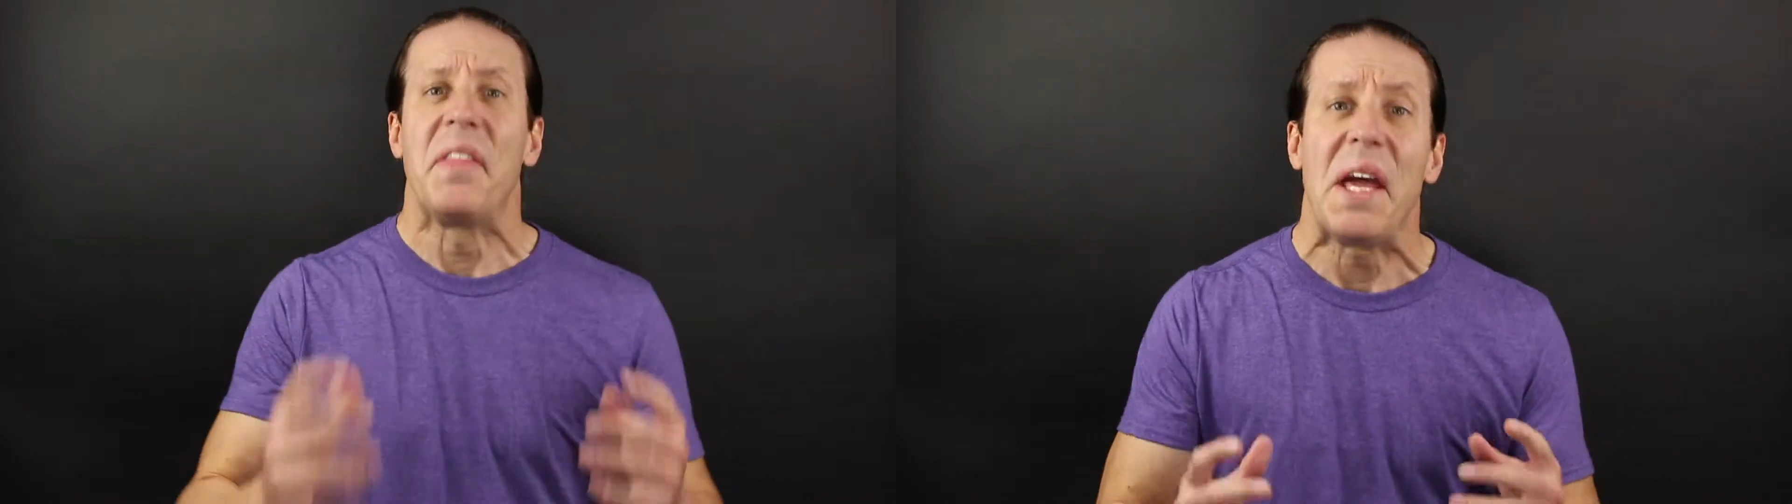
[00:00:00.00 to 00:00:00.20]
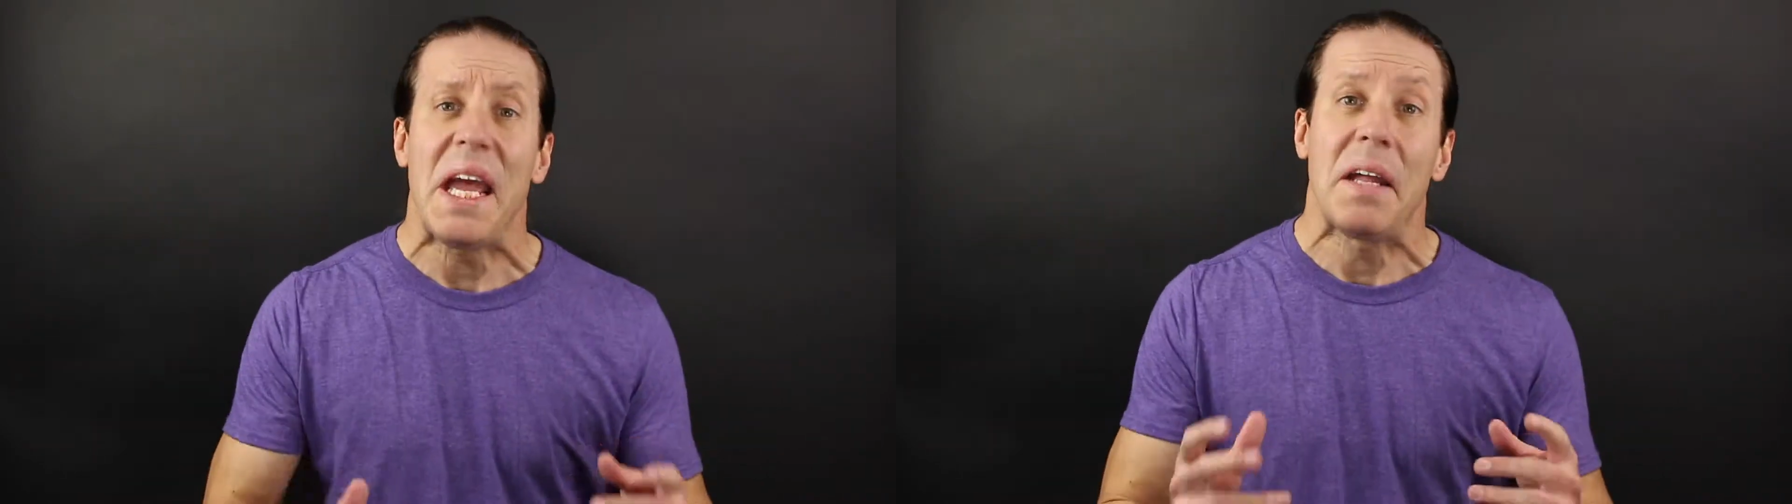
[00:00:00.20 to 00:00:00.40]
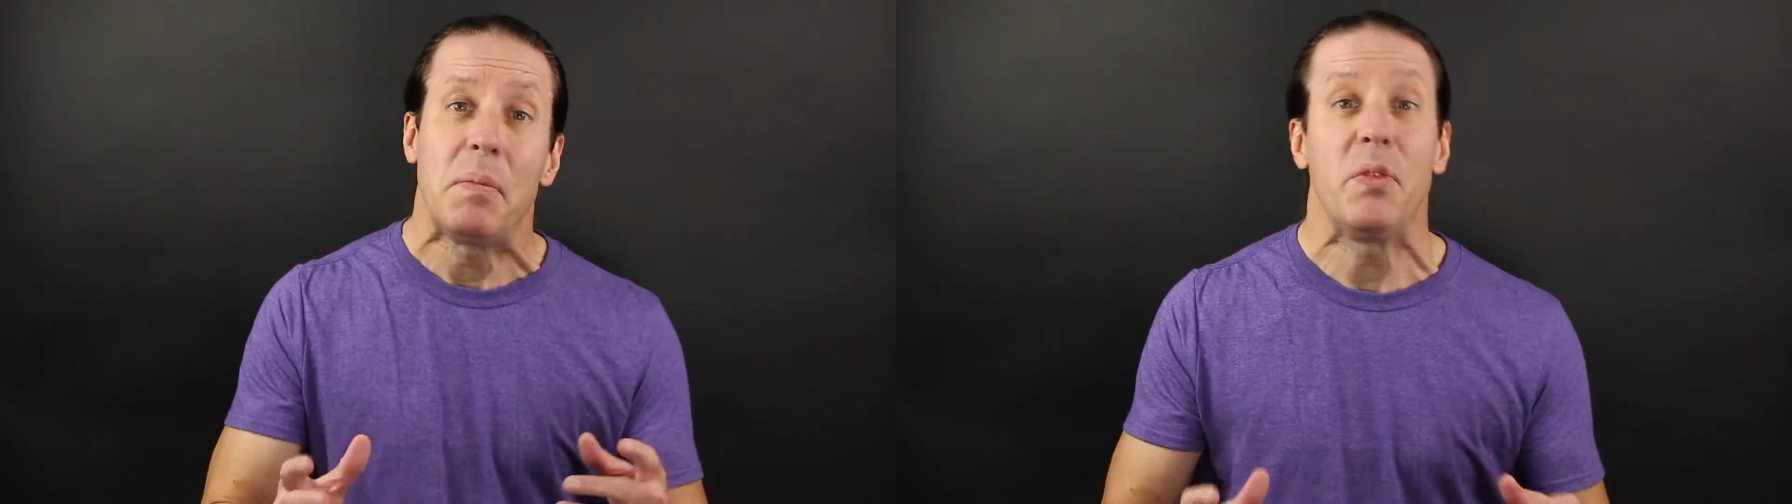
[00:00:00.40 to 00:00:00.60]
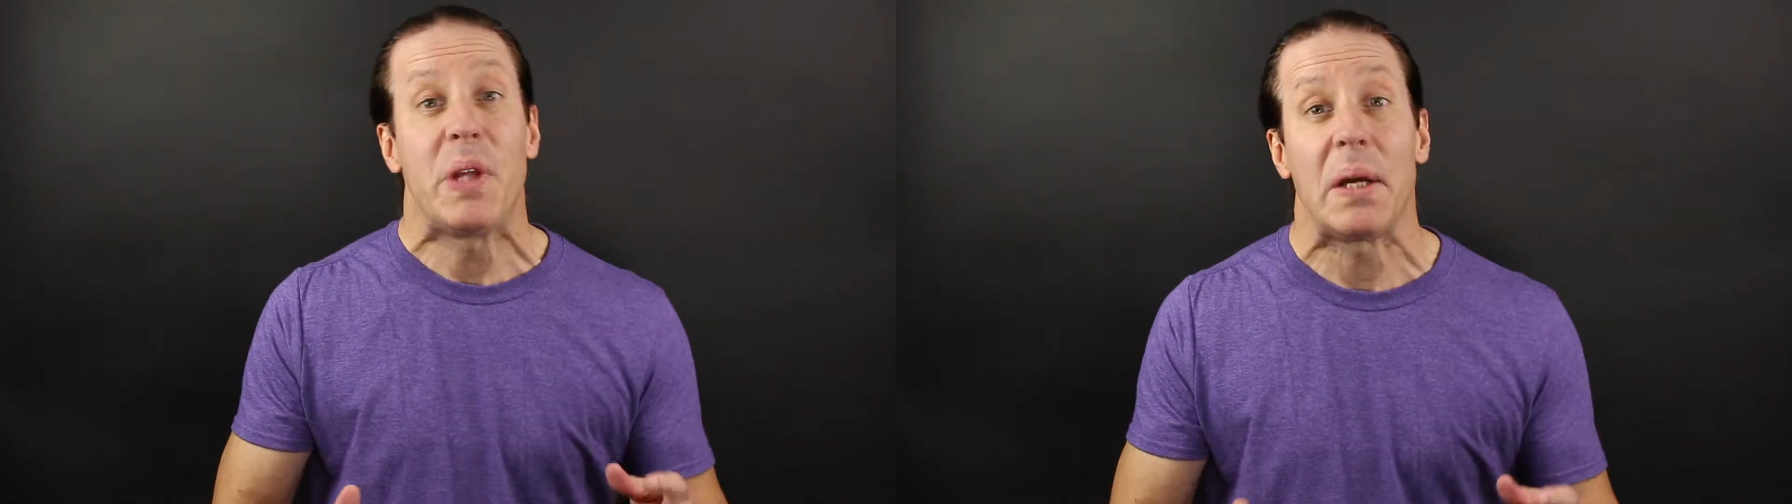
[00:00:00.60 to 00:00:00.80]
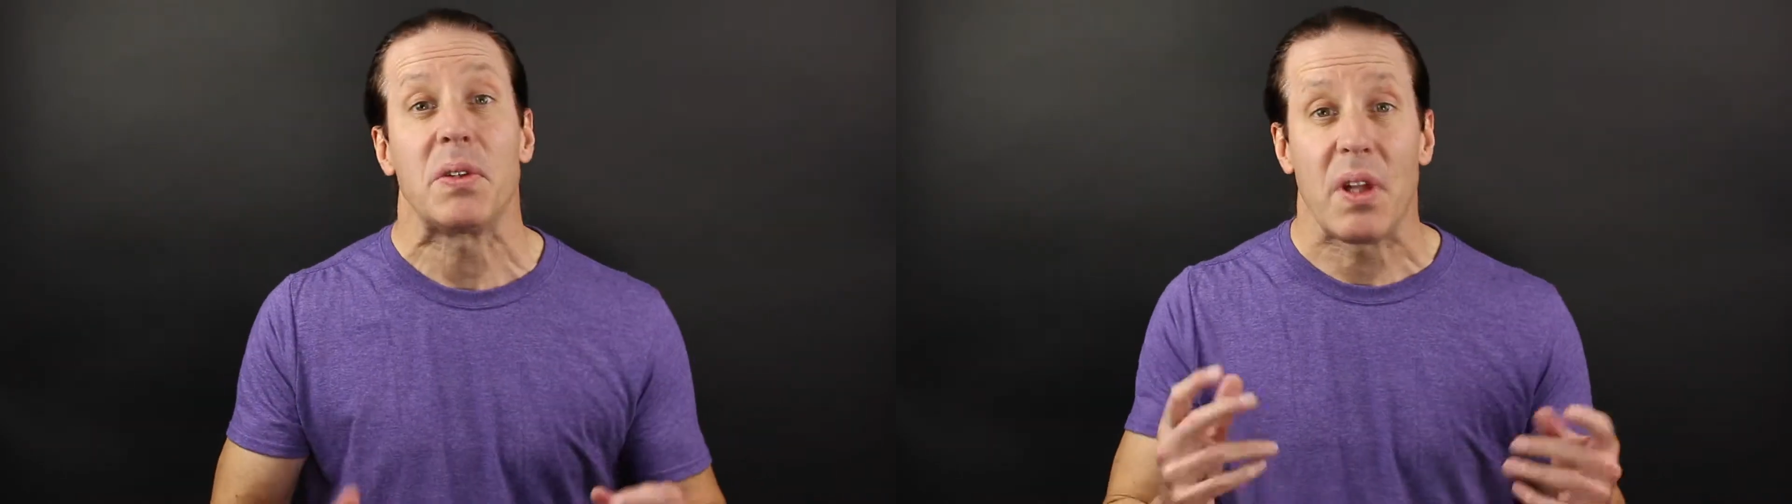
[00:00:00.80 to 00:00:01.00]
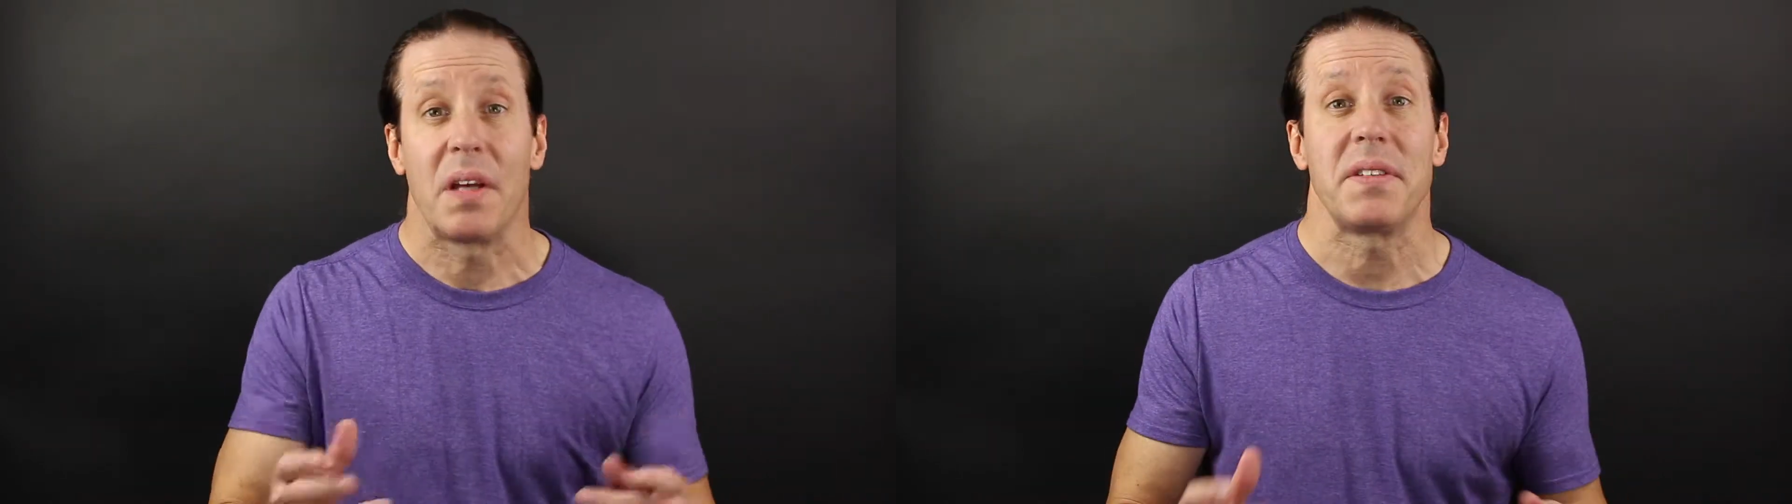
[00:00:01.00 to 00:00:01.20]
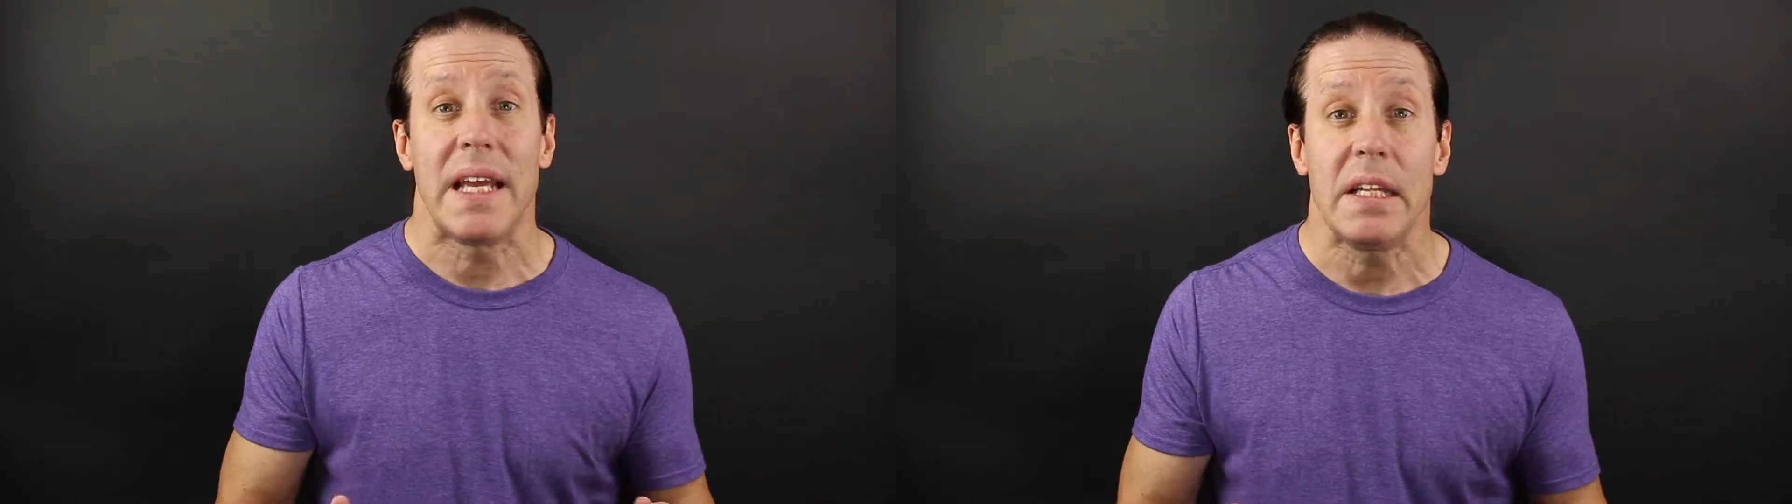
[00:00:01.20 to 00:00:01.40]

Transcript: They had moved out to Los